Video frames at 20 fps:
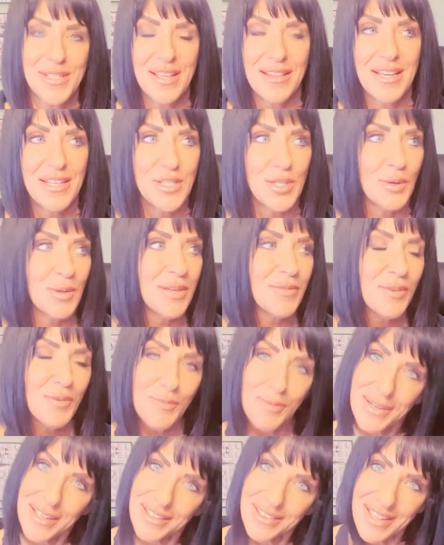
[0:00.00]
and they don't even
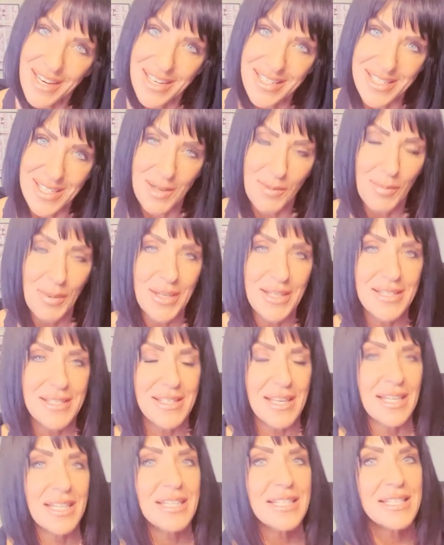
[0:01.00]
realize it, but it's
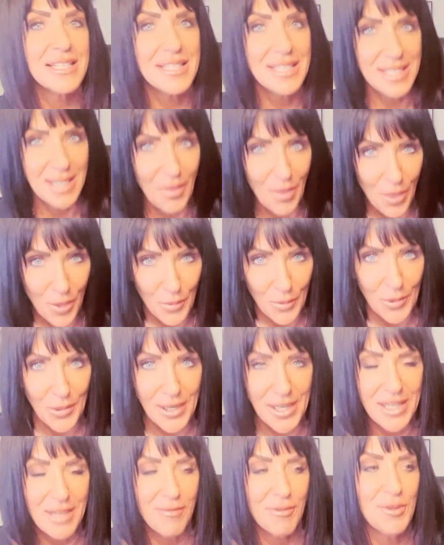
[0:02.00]
like
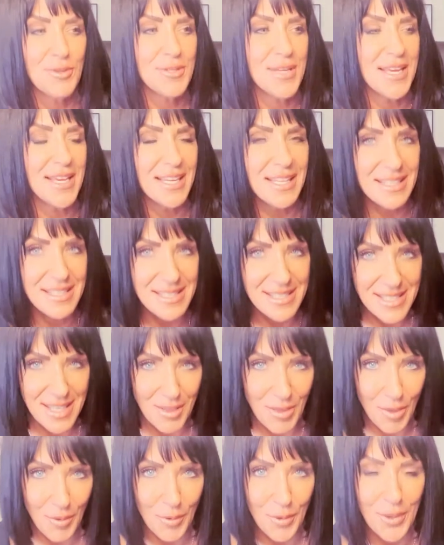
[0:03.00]
synthroid. If you're taking
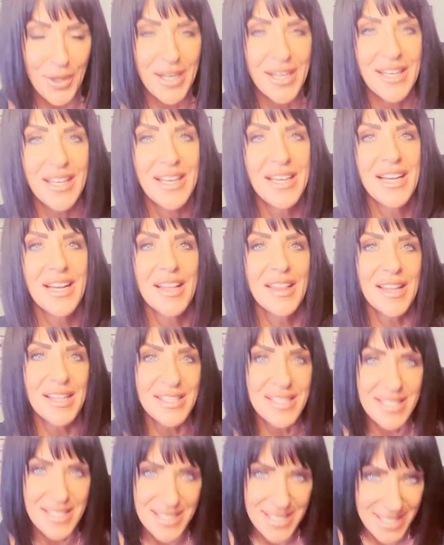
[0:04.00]
synthroid,
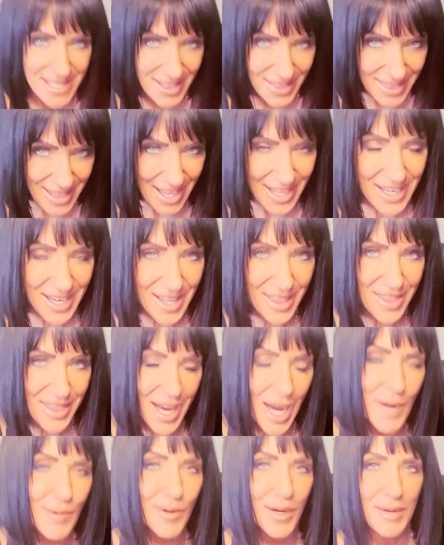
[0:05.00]
that's a synthetic
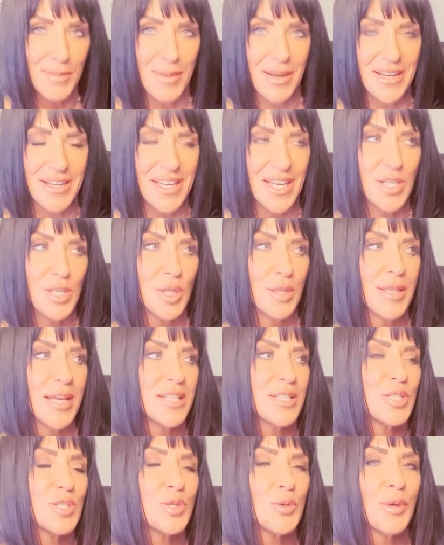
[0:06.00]
thyroid medication.
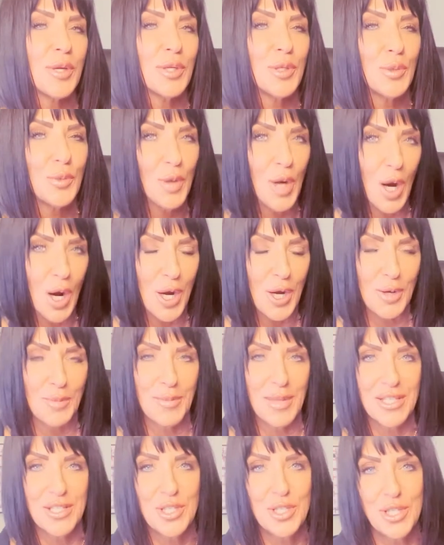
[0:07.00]
That's doing you harm.
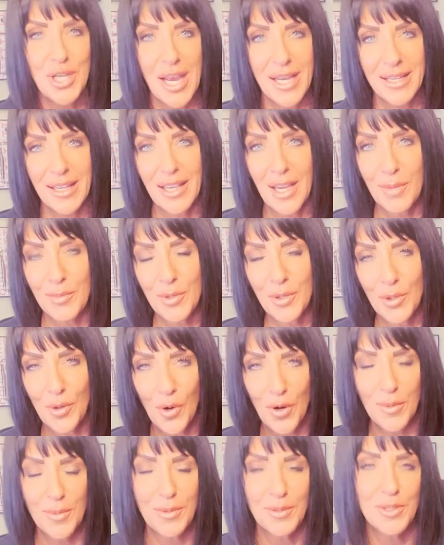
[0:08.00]
That's jacking up your
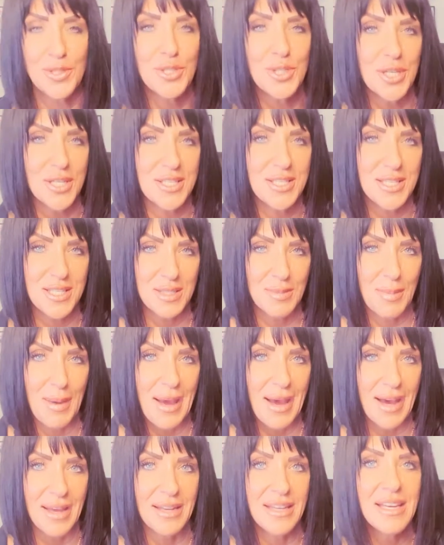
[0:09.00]
hormones just as
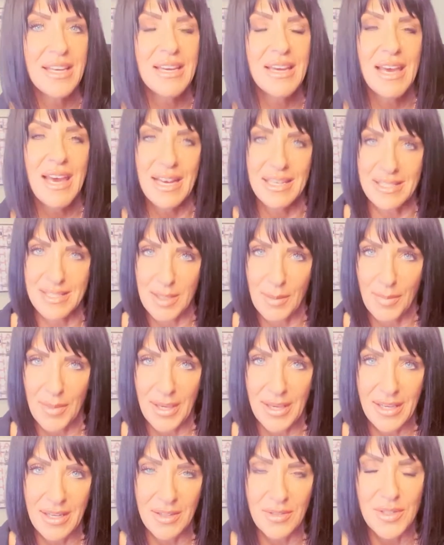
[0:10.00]
bad as
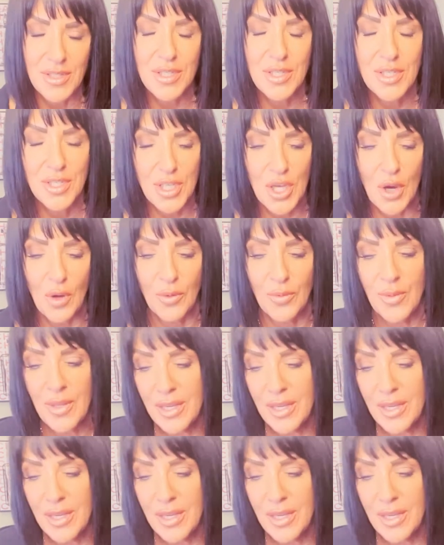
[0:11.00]
something else. So,